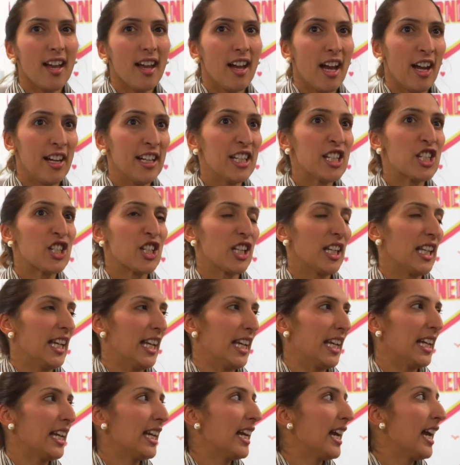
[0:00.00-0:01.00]

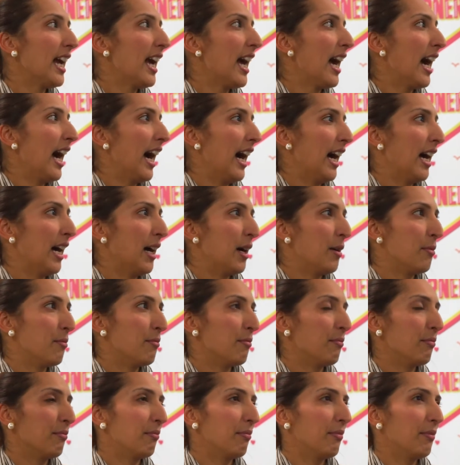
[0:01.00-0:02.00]
initially.
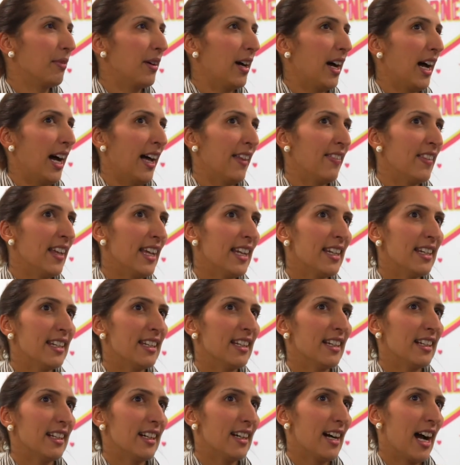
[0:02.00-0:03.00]
And then
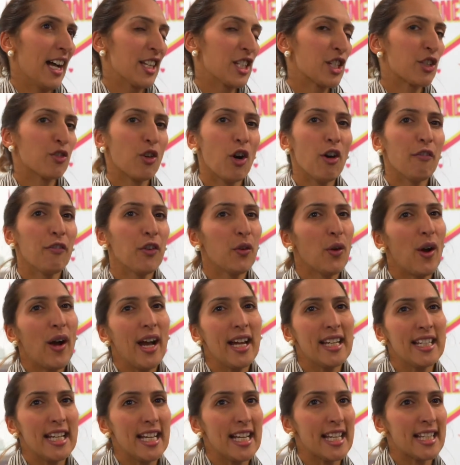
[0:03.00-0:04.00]
I just wrote a few
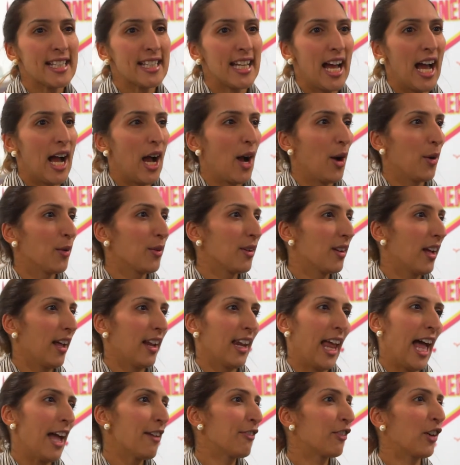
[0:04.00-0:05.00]
ideas down,
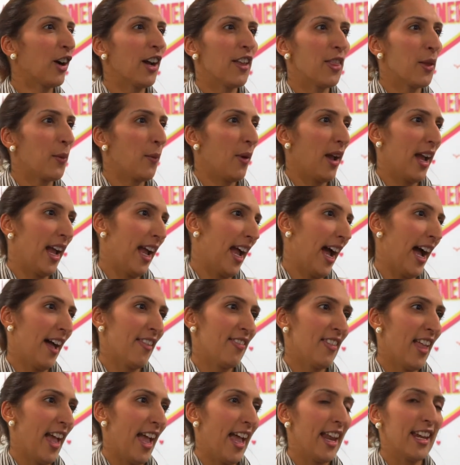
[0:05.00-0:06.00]
life got in the way,
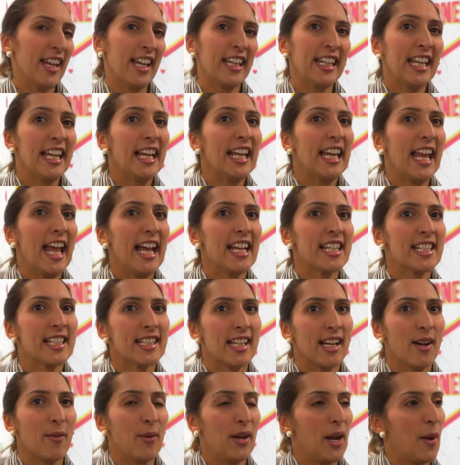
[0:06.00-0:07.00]
and then a year later,
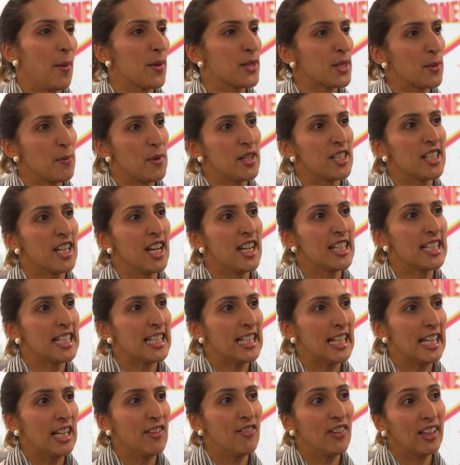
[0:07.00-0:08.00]
when I was on
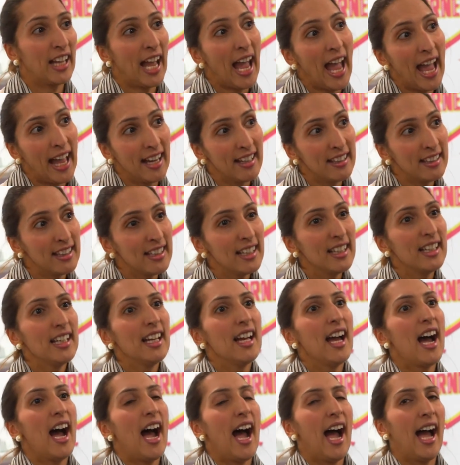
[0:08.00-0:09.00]
maternity leave again,
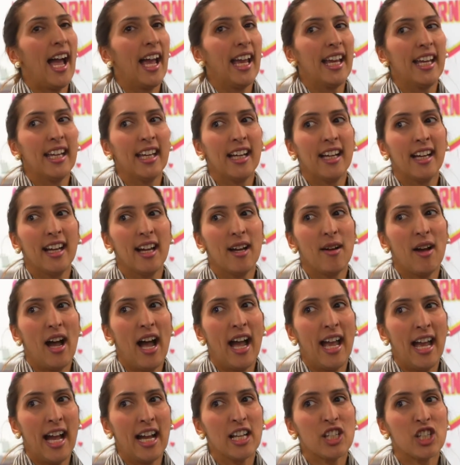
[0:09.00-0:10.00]

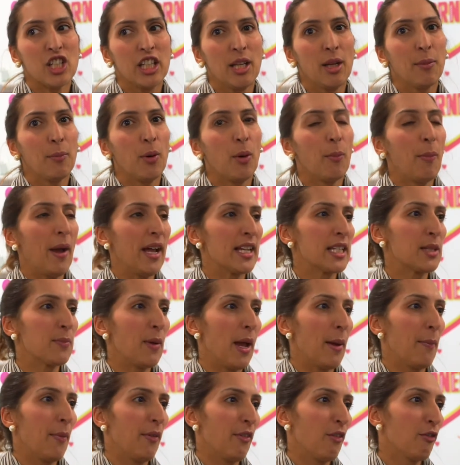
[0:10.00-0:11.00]
I actually put pen to
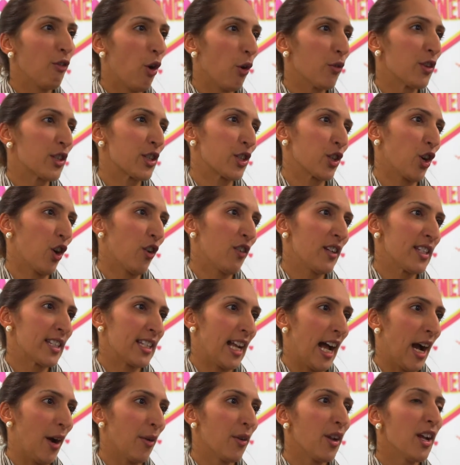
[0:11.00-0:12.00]
paper and wrote the stories
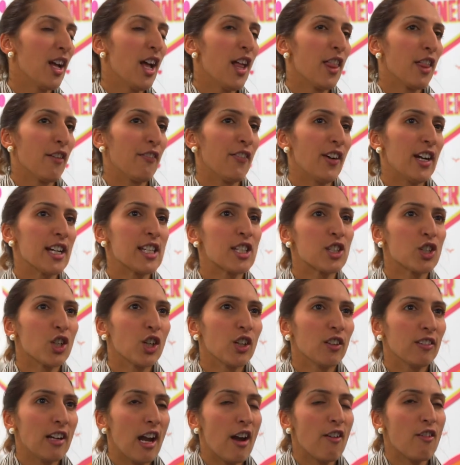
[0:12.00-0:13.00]
down. The first
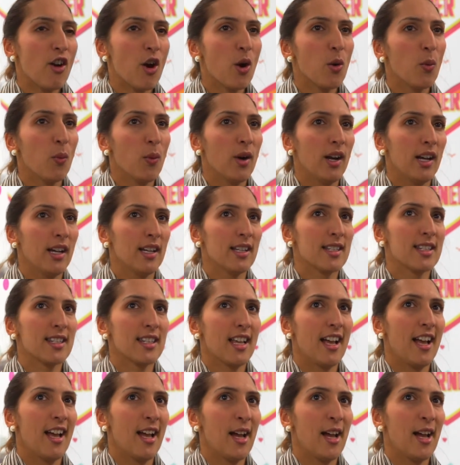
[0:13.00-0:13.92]
story I wrote was